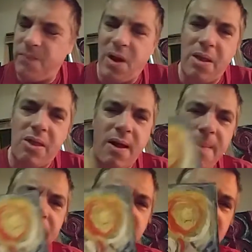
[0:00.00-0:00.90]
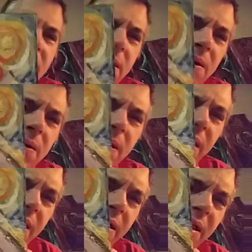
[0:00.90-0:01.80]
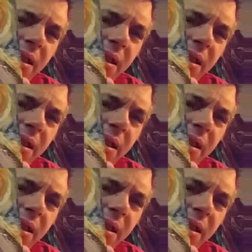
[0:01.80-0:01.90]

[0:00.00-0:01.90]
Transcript: I'd say. Yeah, it was